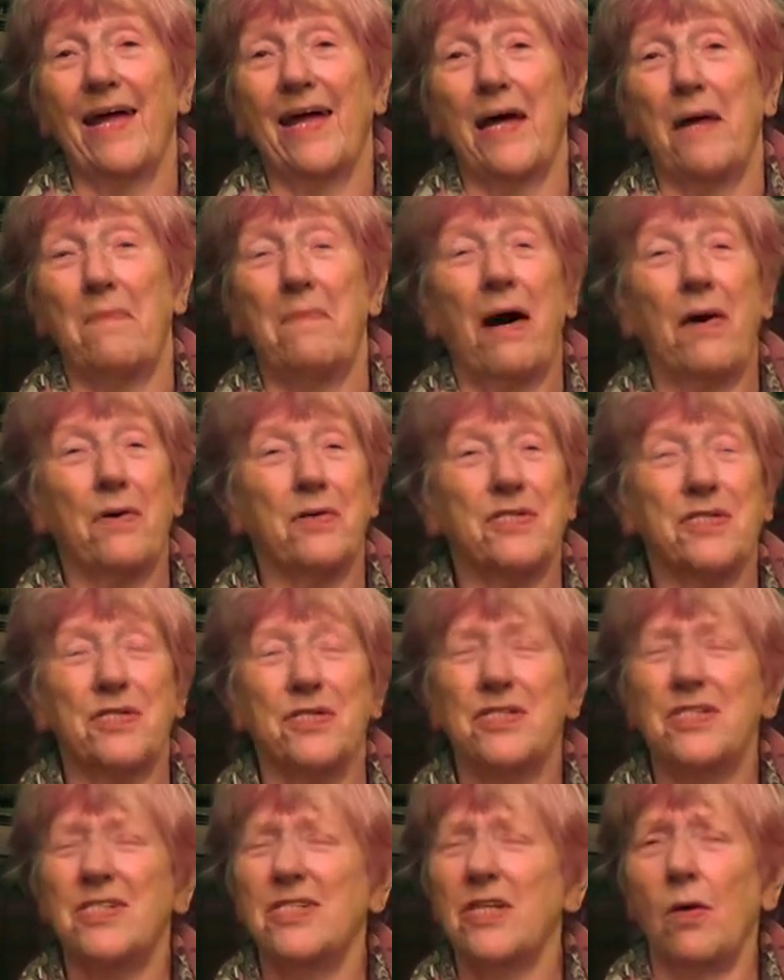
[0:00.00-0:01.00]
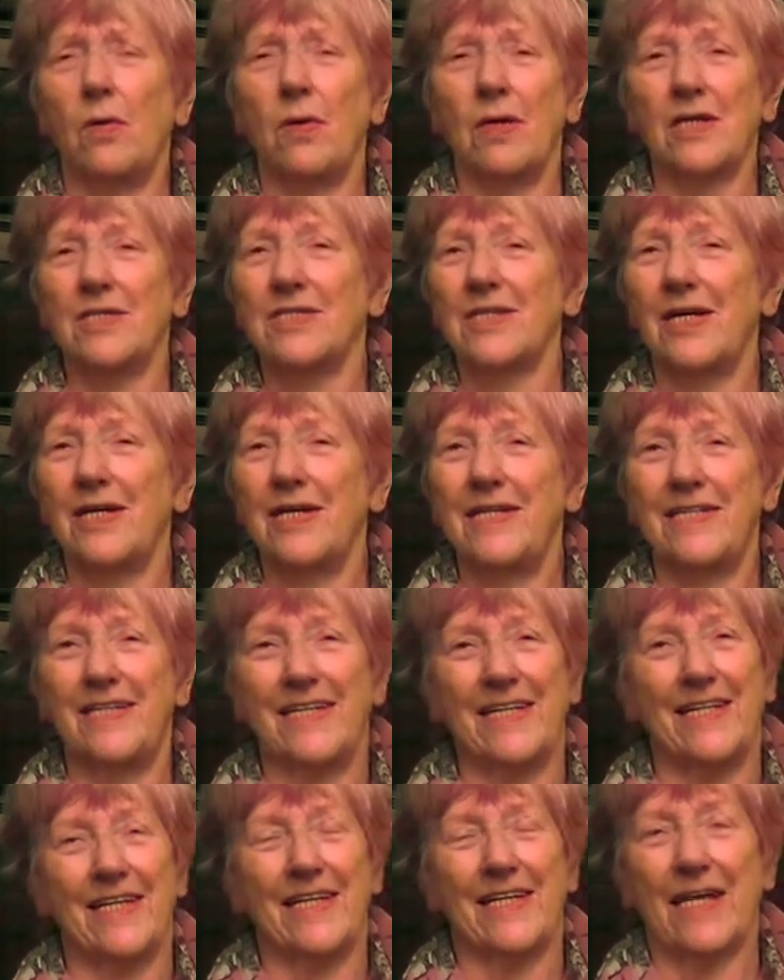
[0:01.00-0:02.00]
And Mouse is so
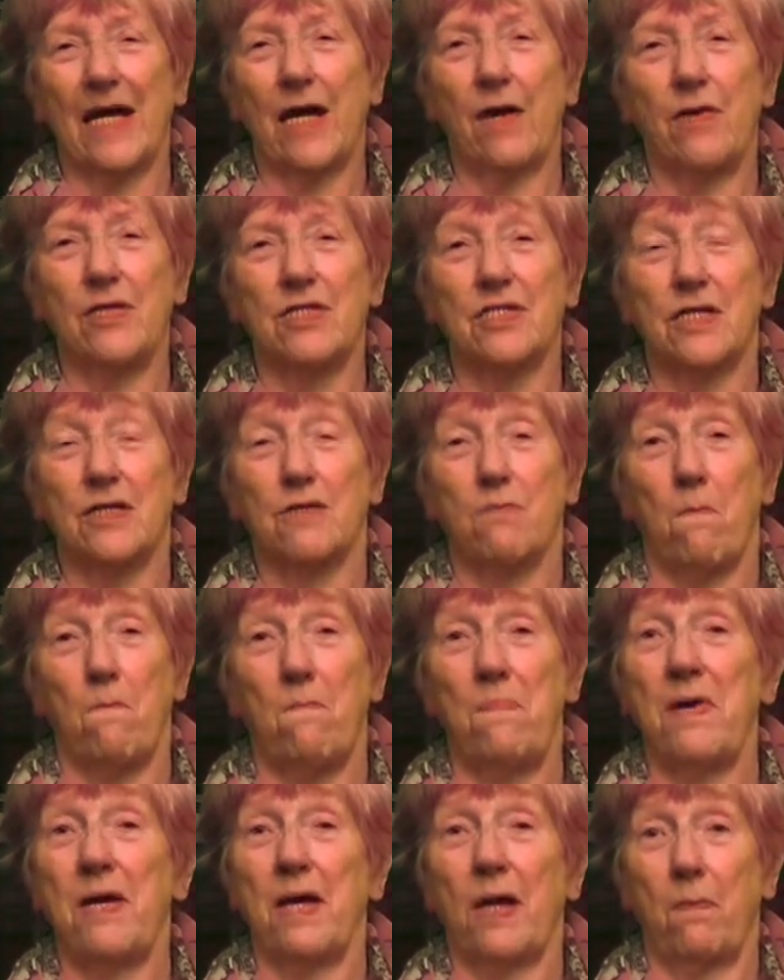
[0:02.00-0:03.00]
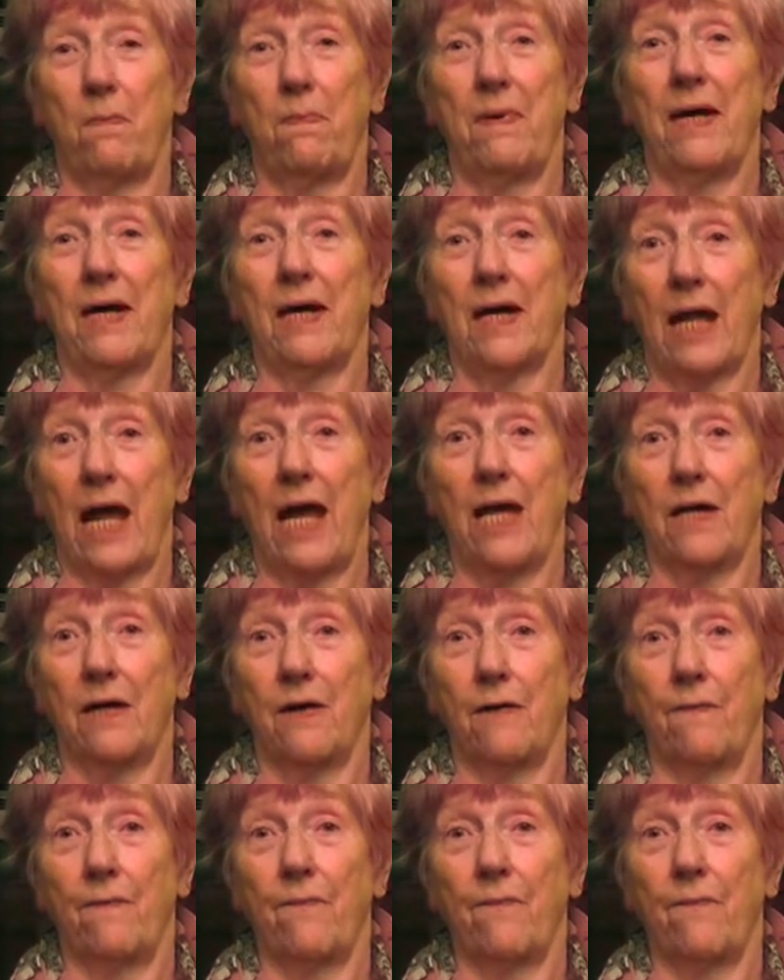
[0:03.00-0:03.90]
excited that there is this big, big lake.